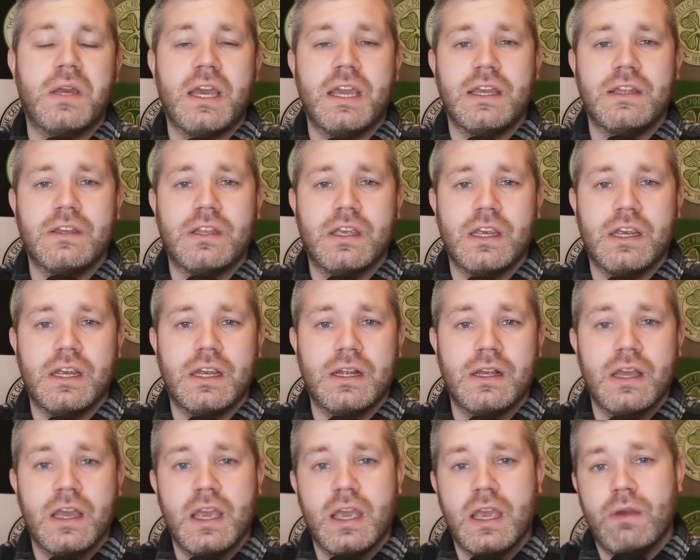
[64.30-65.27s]
playing
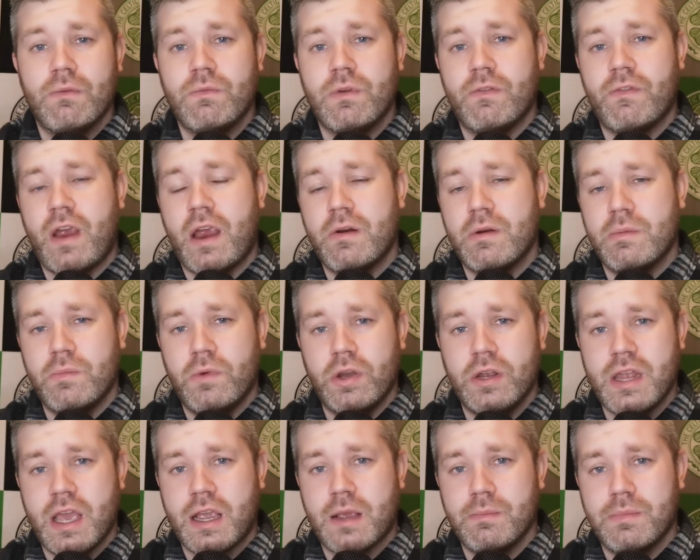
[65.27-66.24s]
there, we've Aaron
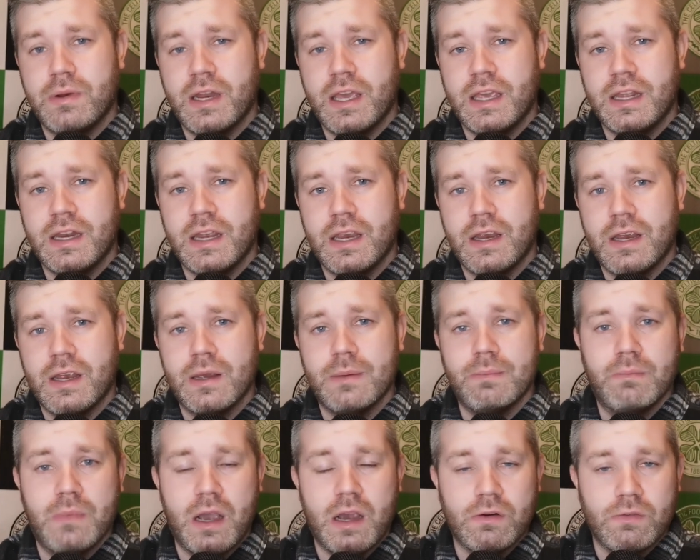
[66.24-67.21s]
Mooy that can play there,
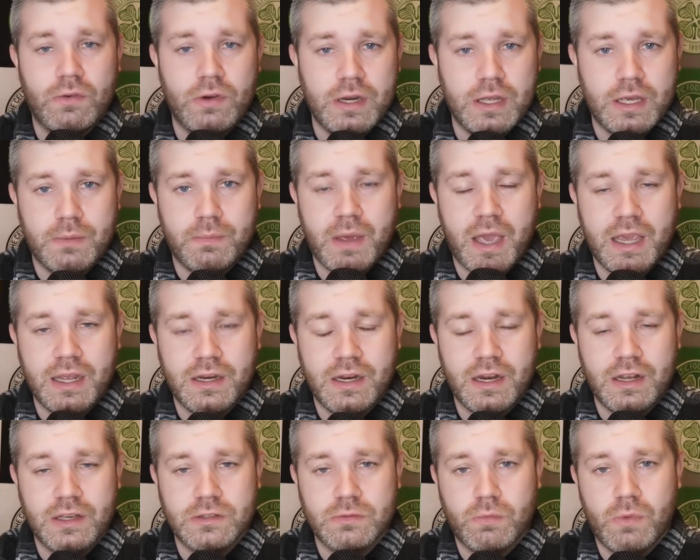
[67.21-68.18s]
Matt O'Riley can play
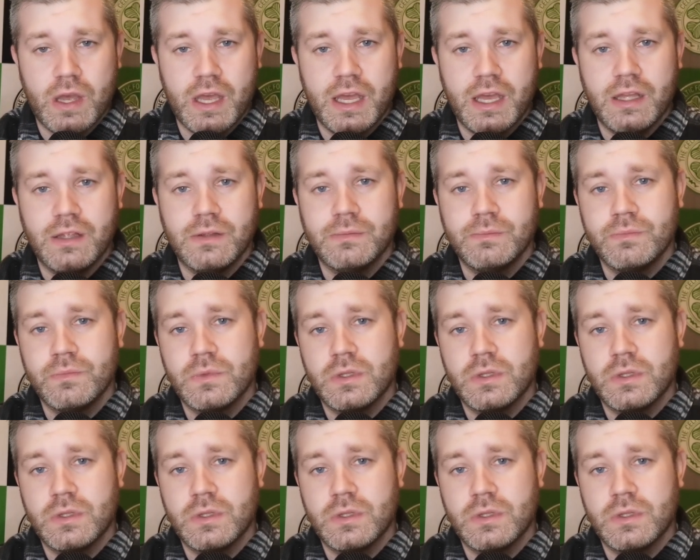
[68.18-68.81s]
there as well.